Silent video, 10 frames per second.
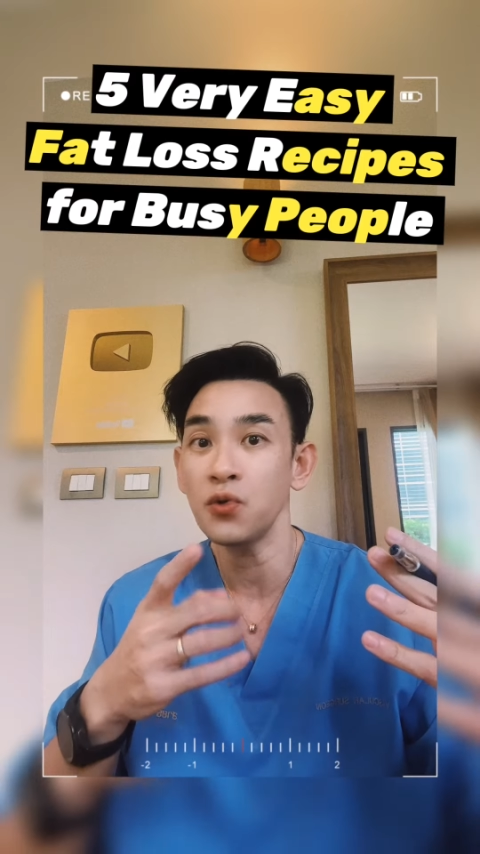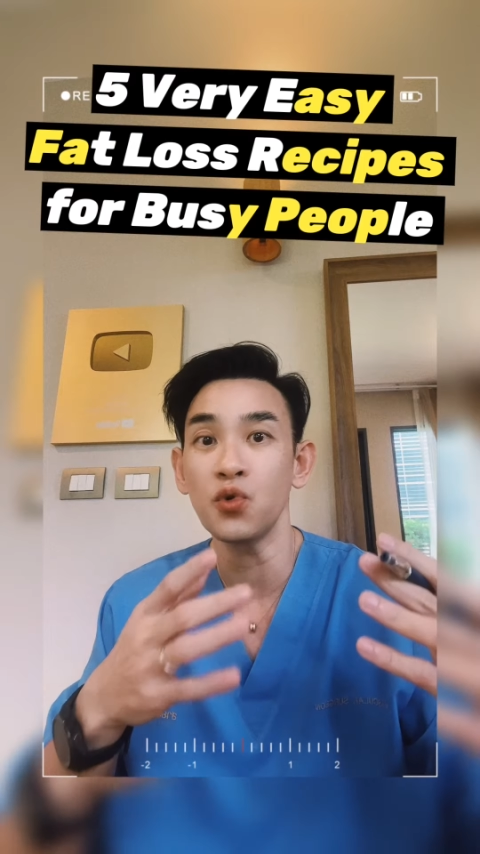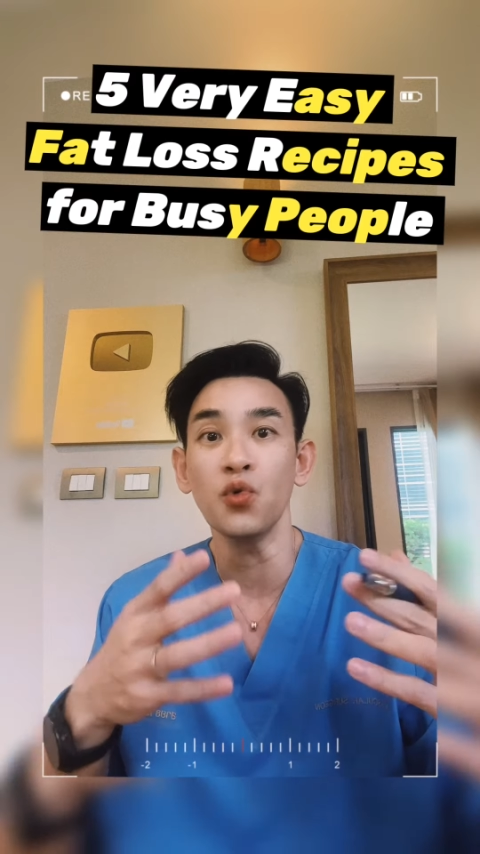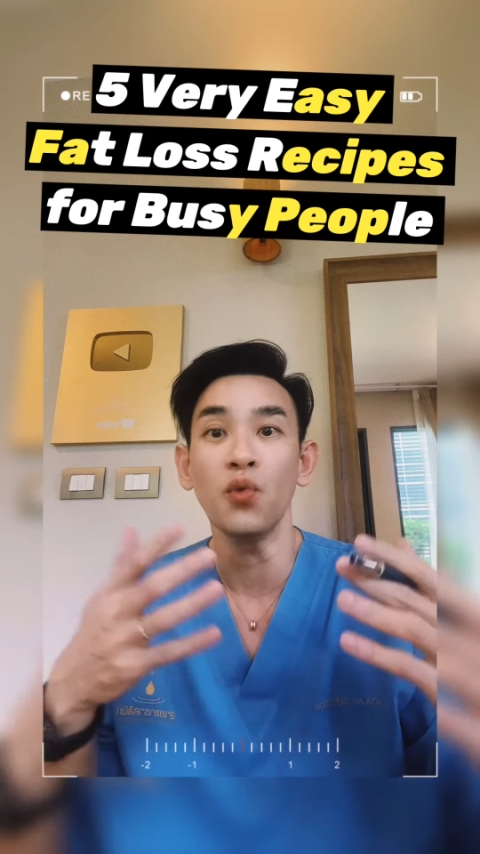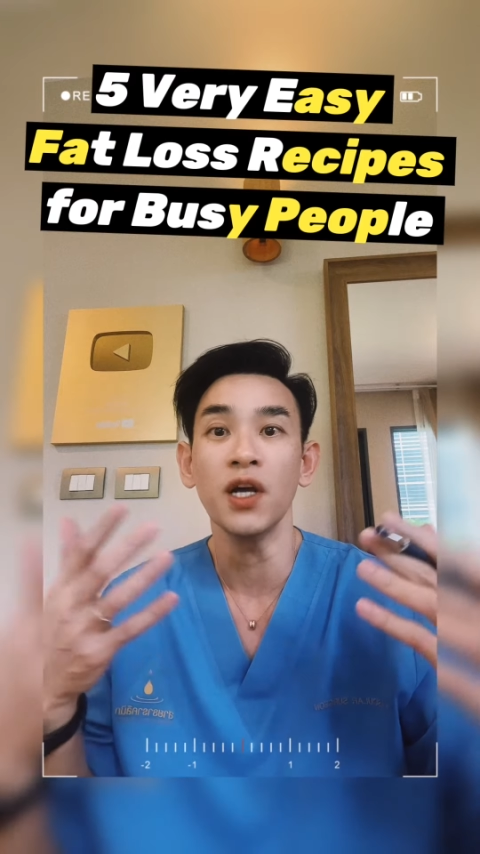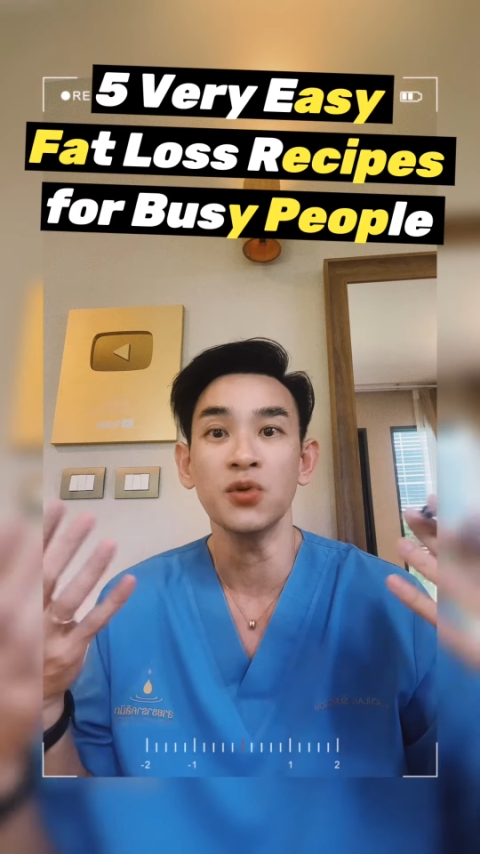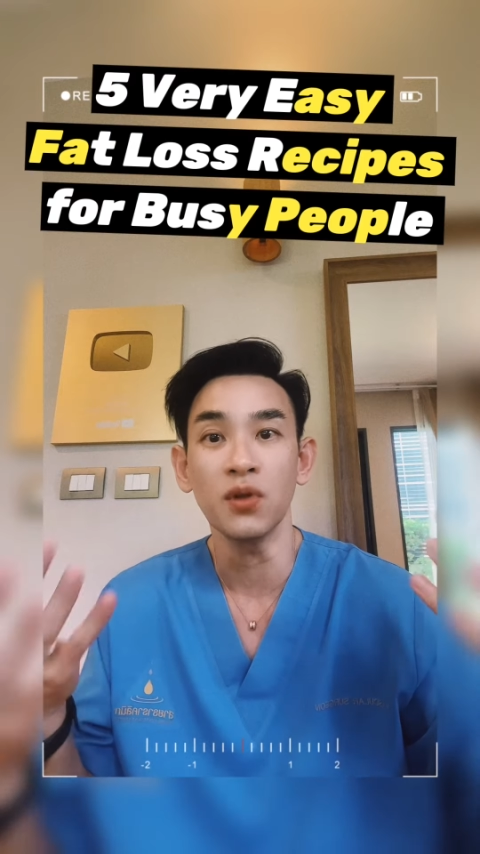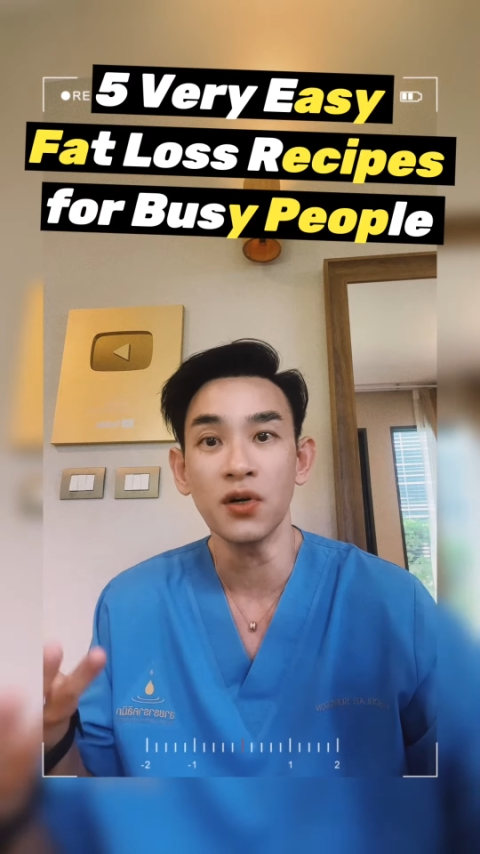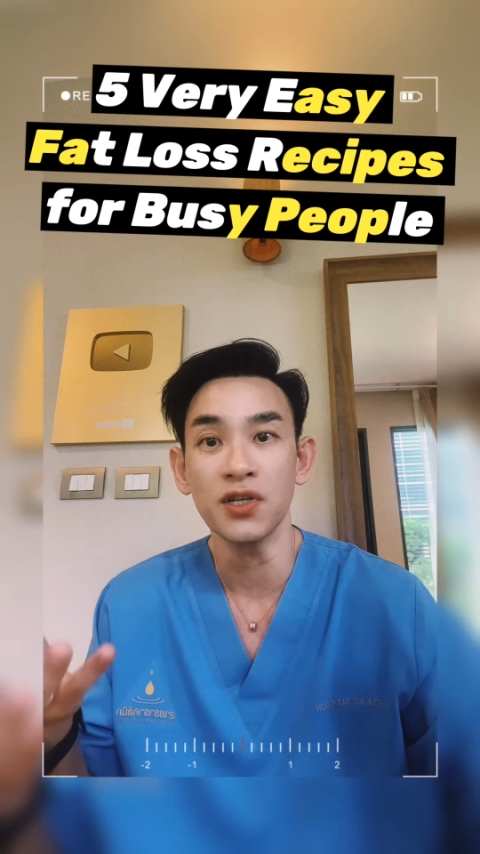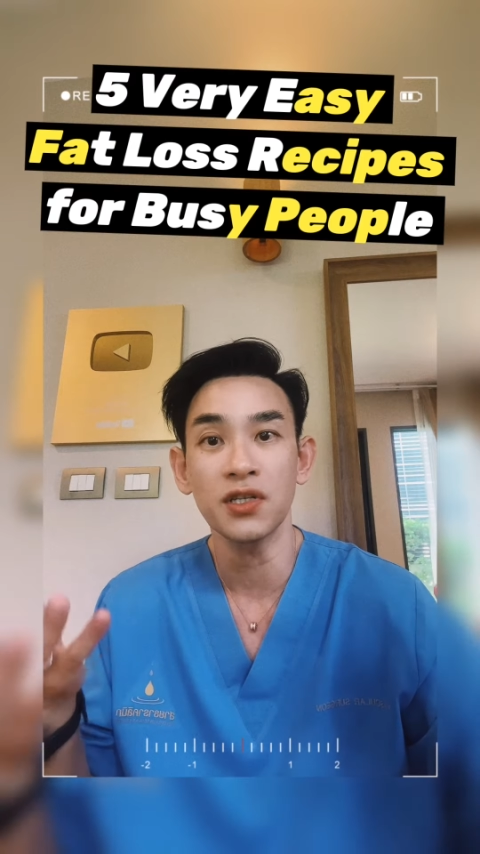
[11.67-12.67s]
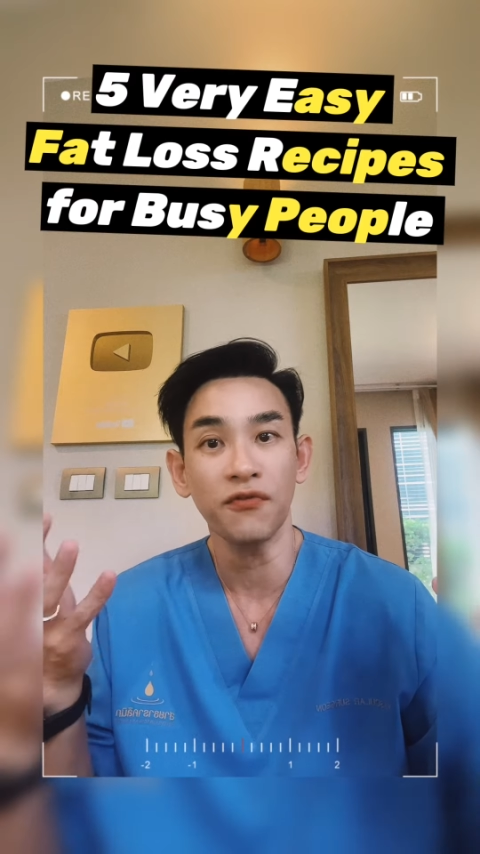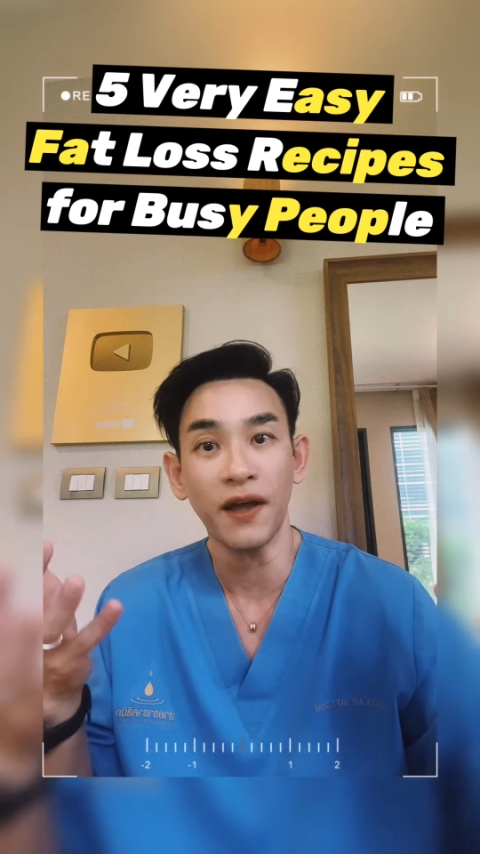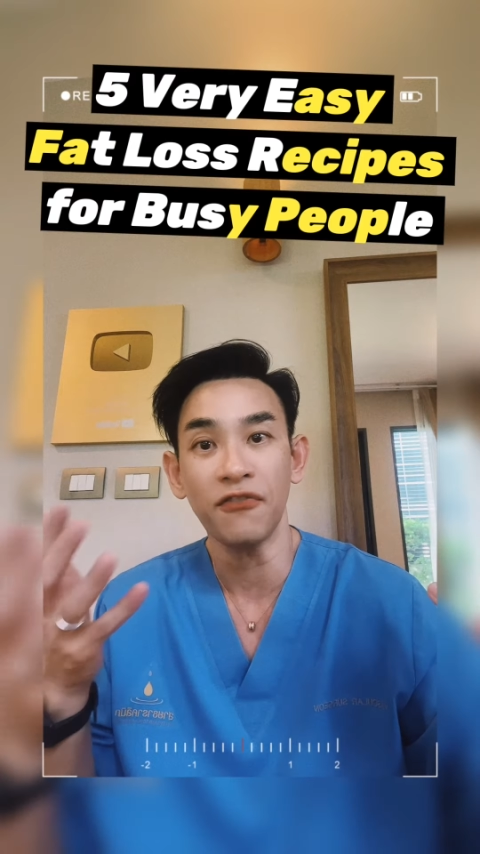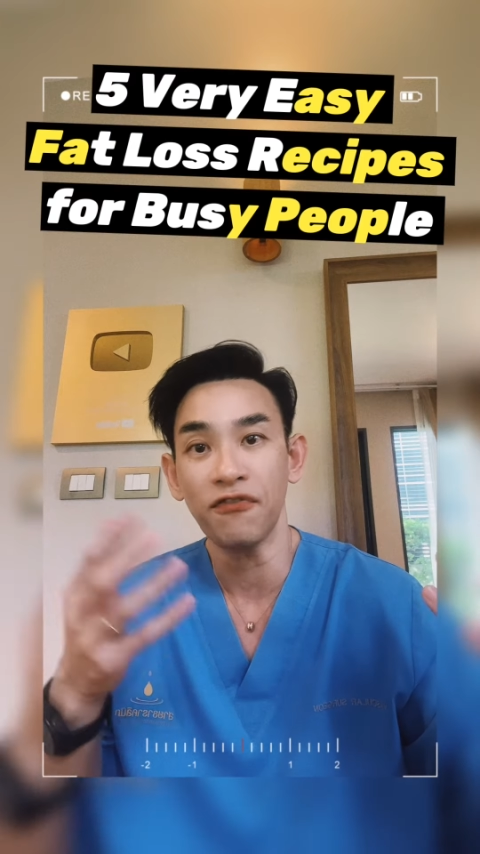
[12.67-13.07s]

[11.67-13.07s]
who want to lose fat